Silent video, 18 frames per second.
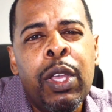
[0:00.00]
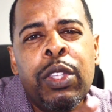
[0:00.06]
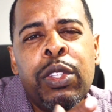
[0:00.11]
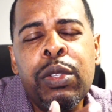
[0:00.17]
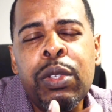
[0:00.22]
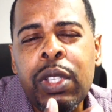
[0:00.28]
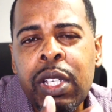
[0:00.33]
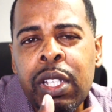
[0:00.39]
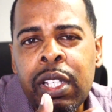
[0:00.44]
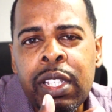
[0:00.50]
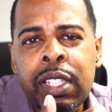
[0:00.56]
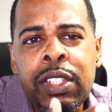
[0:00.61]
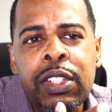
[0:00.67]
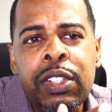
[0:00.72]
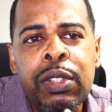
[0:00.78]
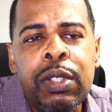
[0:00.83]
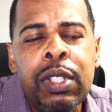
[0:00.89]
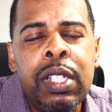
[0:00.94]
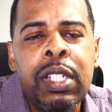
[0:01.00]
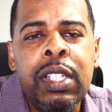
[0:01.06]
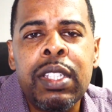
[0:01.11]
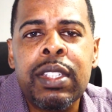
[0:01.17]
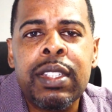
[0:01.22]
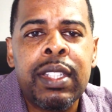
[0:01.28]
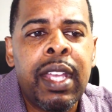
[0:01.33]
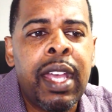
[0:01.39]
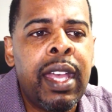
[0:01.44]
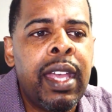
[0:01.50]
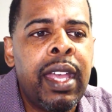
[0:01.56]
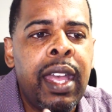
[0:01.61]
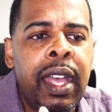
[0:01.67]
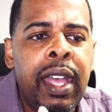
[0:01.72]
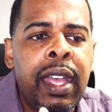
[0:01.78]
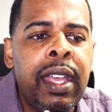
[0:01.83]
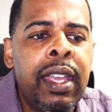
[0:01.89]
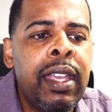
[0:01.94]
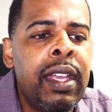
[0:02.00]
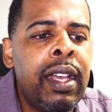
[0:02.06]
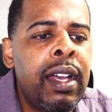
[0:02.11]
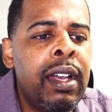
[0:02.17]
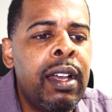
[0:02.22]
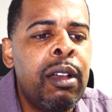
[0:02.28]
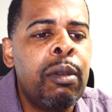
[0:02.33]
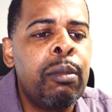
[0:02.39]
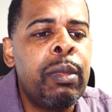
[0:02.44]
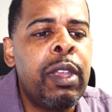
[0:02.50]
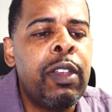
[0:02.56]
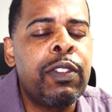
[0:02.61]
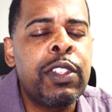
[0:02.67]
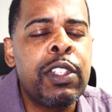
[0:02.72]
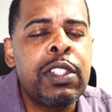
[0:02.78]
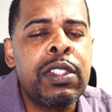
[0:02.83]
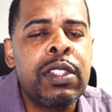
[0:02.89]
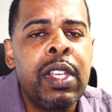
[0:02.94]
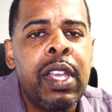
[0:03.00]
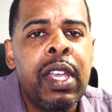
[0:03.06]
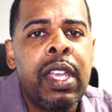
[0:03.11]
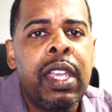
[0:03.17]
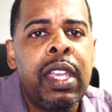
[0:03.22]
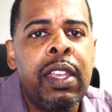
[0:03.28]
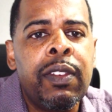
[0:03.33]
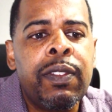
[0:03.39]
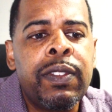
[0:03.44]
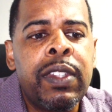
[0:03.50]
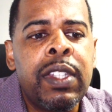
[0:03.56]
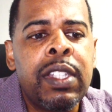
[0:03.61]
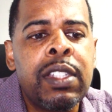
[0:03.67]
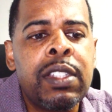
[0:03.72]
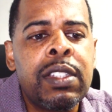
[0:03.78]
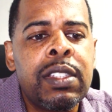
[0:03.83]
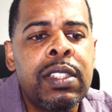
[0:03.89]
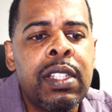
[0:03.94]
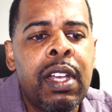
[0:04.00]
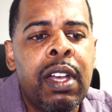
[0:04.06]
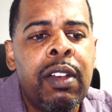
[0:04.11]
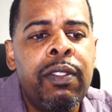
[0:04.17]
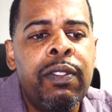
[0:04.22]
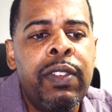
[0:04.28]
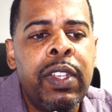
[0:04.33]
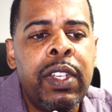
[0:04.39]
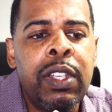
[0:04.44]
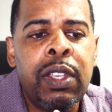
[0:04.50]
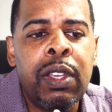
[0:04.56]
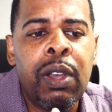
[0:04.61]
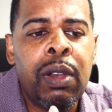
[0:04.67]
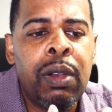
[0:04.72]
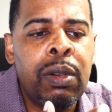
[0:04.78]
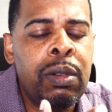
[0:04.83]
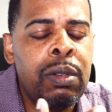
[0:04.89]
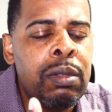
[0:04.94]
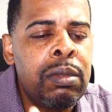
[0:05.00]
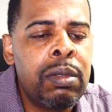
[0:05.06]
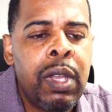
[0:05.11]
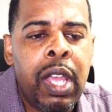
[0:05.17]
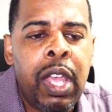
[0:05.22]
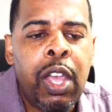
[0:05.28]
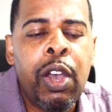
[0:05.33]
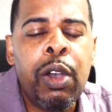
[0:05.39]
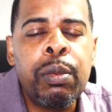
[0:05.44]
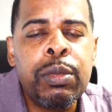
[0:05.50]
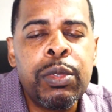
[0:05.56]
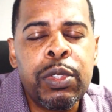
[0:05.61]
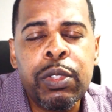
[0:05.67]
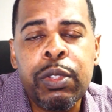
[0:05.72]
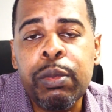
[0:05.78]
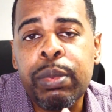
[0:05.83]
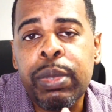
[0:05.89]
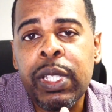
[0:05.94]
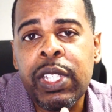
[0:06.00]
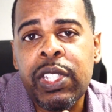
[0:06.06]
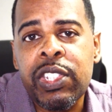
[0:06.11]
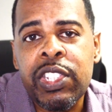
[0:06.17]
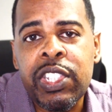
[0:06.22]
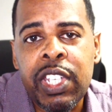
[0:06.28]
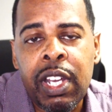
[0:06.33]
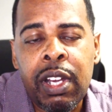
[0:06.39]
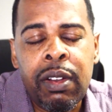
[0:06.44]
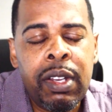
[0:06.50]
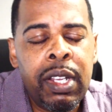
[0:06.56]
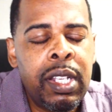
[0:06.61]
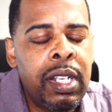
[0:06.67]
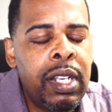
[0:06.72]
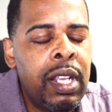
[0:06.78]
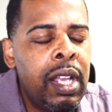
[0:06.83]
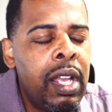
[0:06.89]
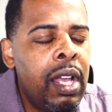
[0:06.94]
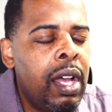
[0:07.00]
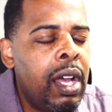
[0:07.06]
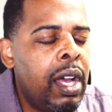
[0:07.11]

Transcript: You could say, hey, if this video helped you, please share it.